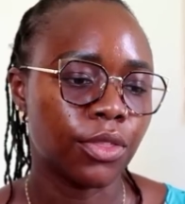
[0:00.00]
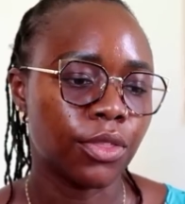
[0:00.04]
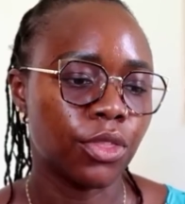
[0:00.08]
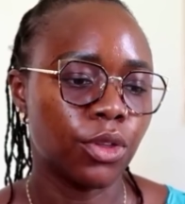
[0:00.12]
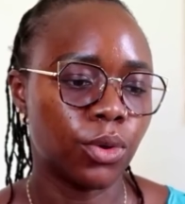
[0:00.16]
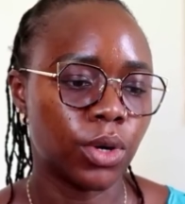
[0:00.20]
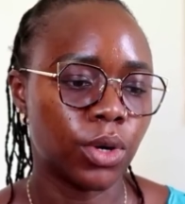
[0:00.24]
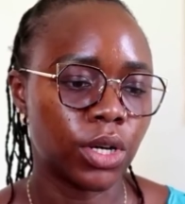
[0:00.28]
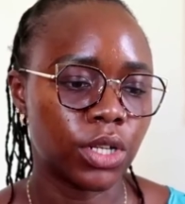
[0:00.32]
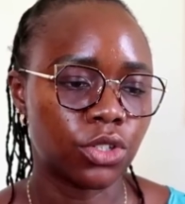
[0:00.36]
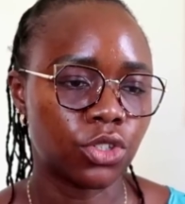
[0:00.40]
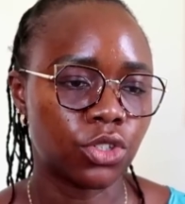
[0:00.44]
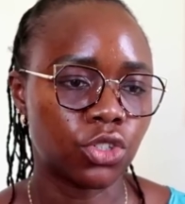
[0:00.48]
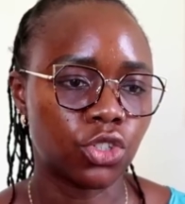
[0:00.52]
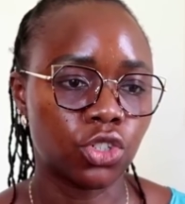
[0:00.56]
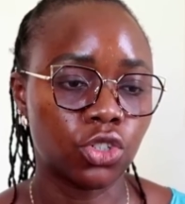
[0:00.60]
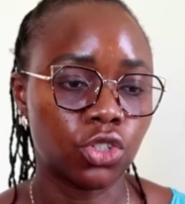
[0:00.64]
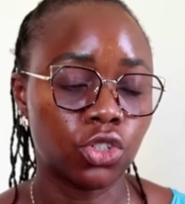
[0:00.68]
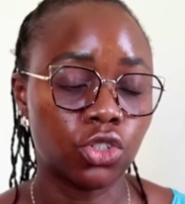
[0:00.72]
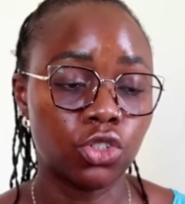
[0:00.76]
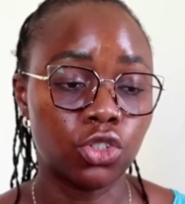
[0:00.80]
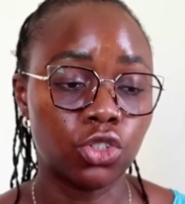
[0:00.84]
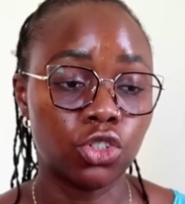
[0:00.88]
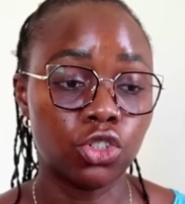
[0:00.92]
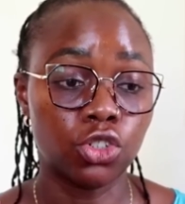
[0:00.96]
They were
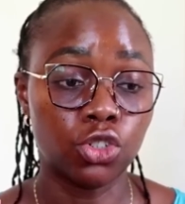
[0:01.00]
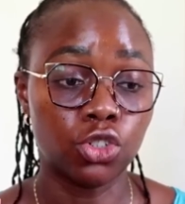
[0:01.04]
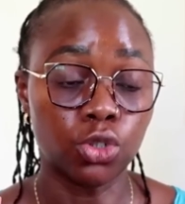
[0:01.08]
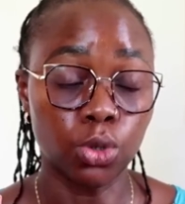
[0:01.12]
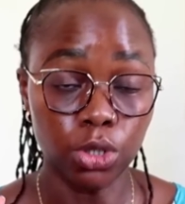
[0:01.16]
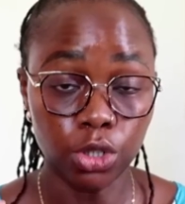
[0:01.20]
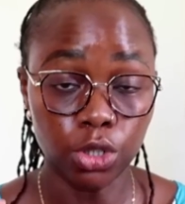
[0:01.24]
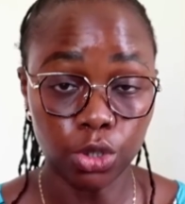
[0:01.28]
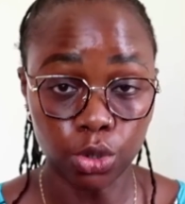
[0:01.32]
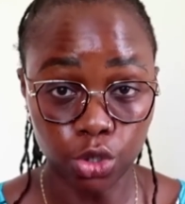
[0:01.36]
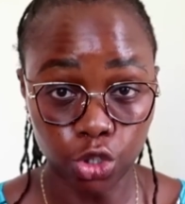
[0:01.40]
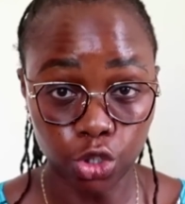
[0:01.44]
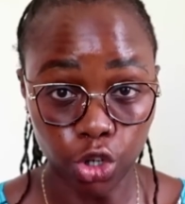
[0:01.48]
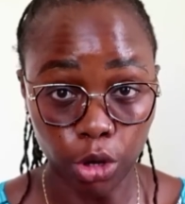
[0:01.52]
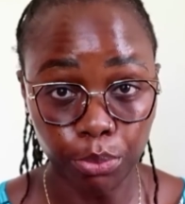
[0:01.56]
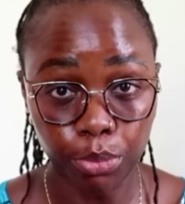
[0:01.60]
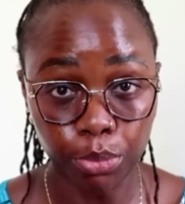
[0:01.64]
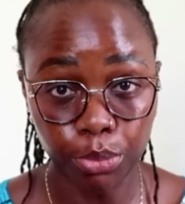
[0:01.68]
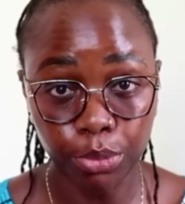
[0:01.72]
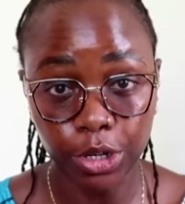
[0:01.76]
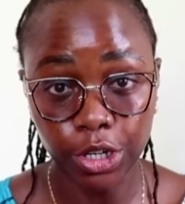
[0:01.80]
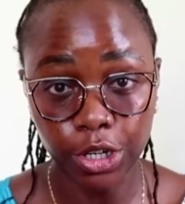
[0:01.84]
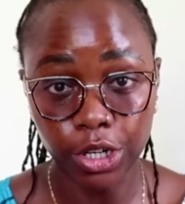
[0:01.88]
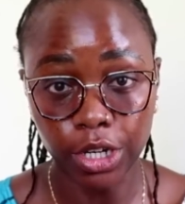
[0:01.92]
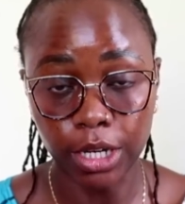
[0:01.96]
told to
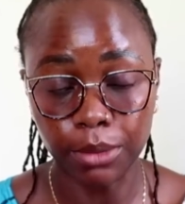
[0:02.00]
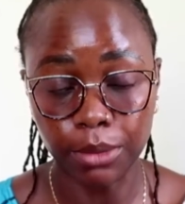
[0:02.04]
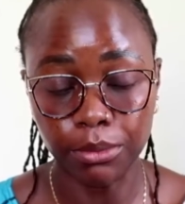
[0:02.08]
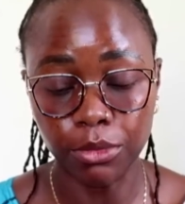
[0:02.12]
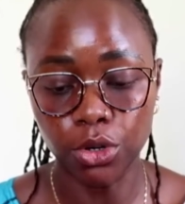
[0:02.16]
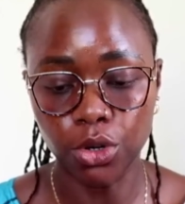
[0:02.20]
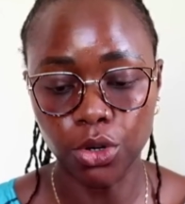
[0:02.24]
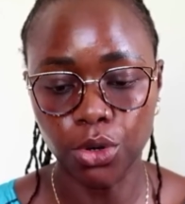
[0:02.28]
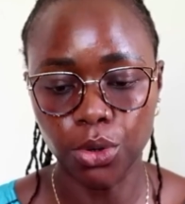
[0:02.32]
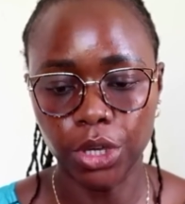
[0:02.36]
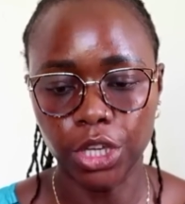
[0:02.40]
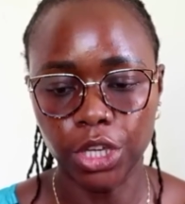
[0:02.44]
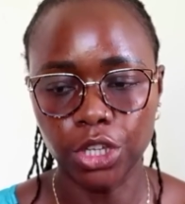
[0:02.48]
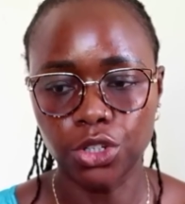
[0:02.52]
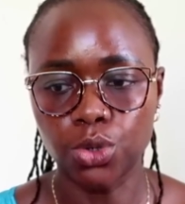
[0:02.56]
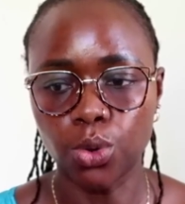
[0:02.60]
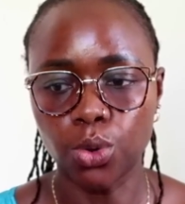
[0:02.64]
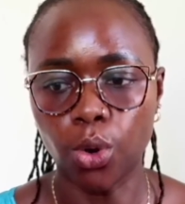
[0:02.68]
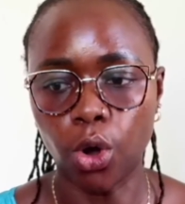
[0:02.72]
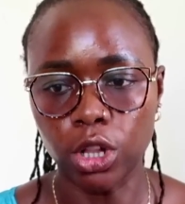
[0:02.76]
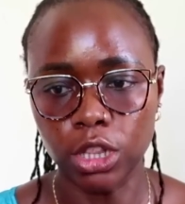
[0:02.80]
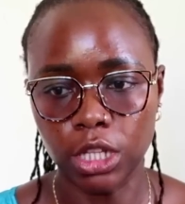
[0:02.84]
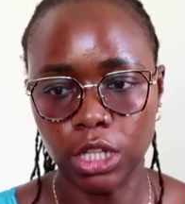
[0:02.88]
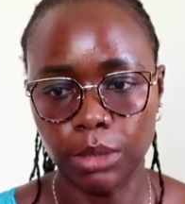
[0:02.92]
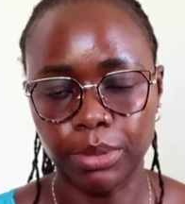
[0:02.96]
stop going
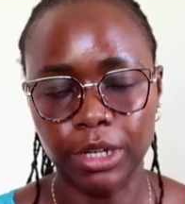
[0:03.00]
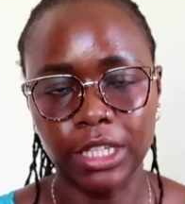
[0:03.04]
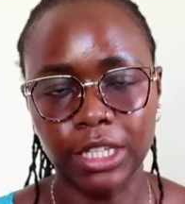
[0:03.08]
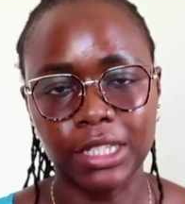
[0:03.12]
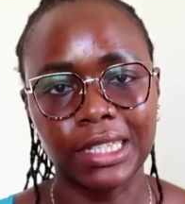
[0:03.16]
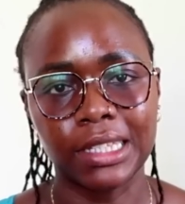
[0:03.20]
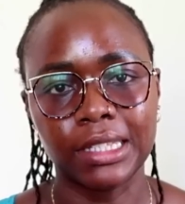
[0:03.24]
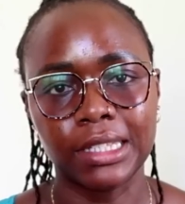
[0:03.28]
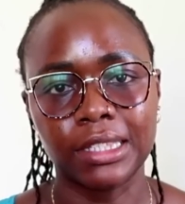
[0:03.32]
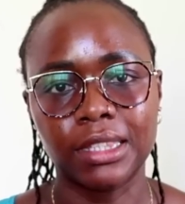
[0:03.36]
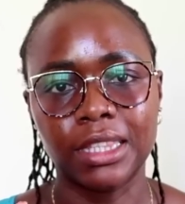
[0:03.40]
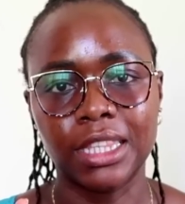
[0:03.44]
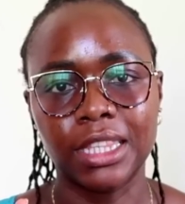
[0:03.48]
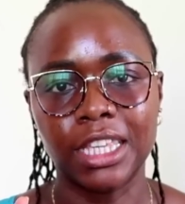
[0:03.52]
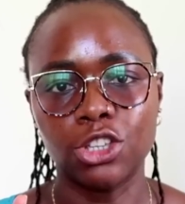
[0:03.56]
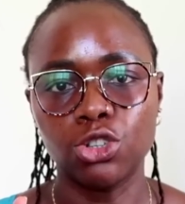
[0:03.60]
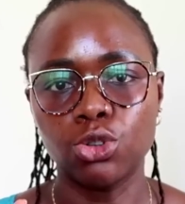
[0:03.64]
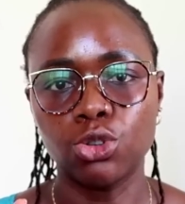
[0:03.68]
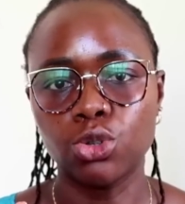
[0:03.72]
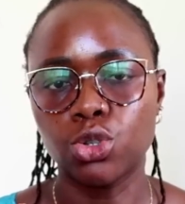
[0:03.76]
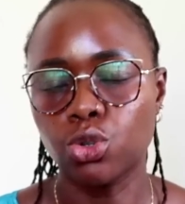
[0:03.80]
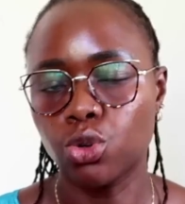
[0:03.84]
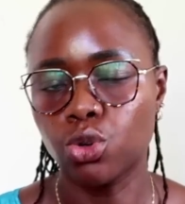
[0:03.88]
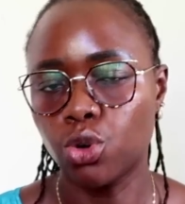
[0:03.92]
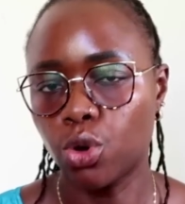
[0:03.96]
to all the places they
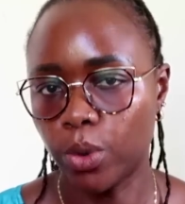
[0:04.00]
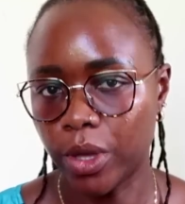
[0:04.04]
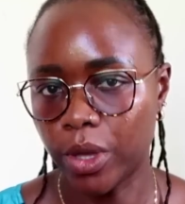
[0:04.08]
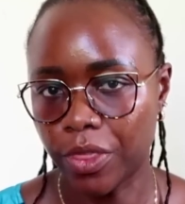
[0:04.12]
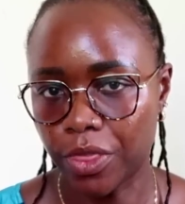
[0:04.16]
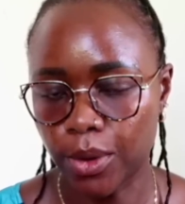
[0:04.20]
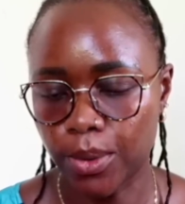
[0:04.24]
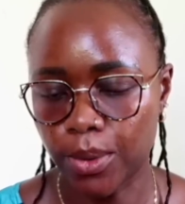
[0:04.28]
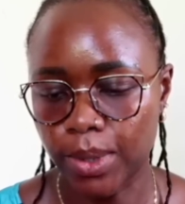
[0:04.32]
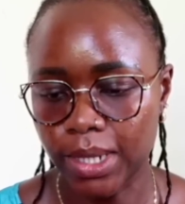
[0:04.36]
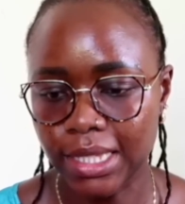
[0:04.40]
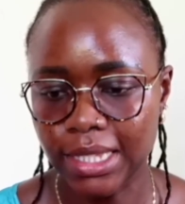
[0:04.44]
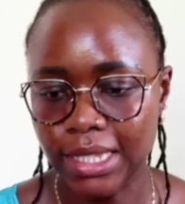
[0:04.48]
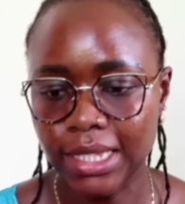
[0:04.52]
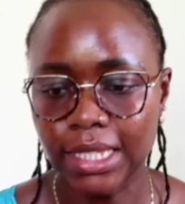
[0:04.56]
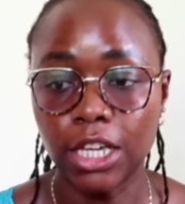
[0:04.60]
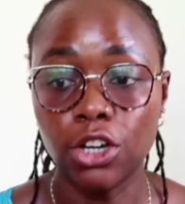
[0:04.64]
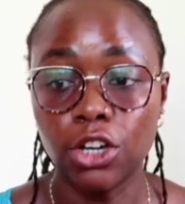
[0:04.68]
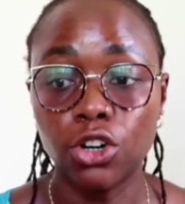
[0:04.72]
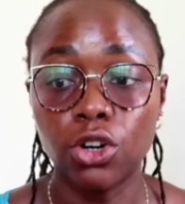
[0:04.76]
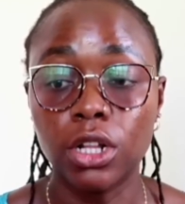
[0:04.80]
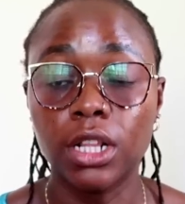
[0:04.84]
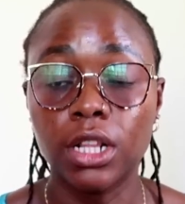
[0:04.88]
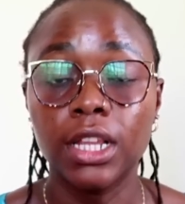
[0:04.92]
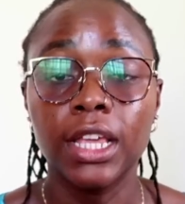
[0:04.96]
used to go when they were
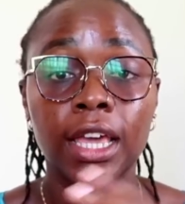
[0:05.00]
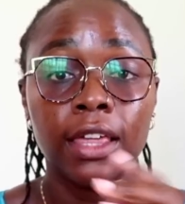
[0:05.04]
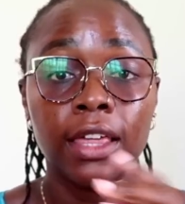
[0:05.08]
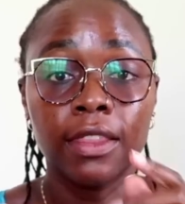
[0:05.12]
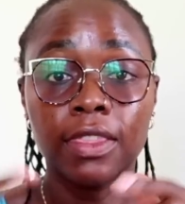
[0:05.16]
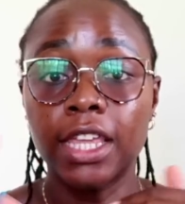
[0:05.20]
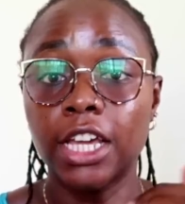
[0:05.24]
single.